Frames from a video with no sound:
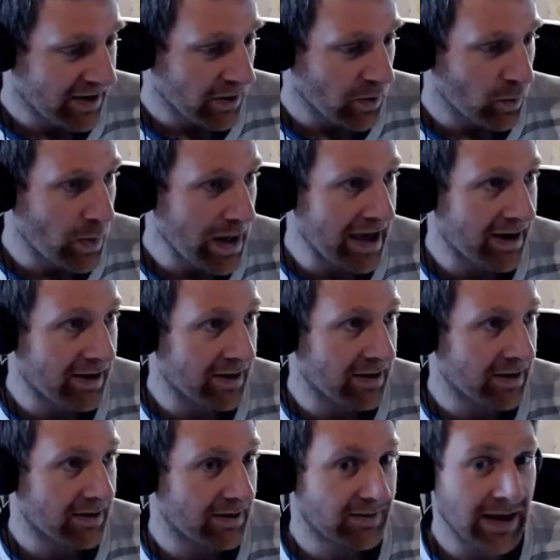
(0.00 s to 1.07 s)

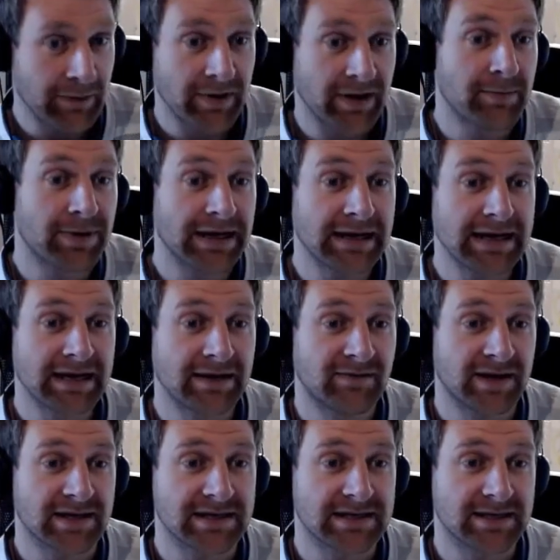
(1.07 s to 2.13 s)
where they were completely
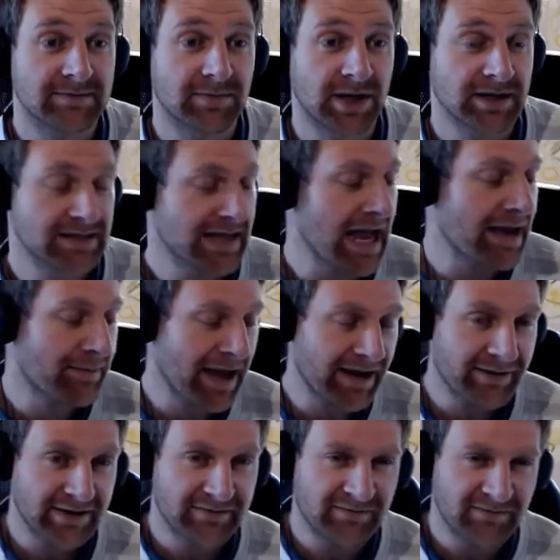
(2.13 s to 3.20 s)
convinced, because dark
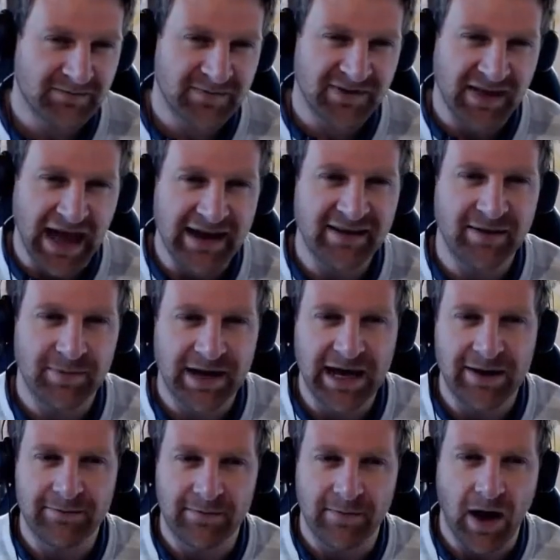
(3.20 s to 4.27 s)
matter had started to
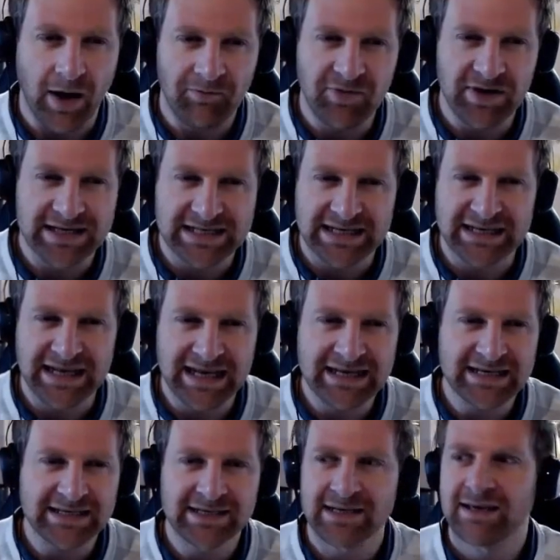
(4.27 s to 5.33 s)
become obviously
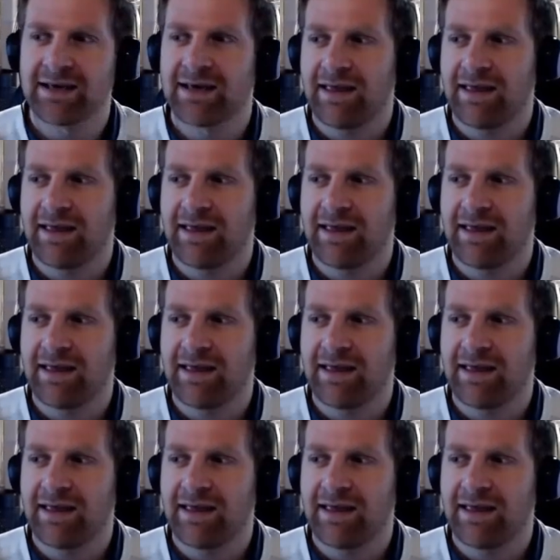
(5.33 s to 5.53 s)
needed,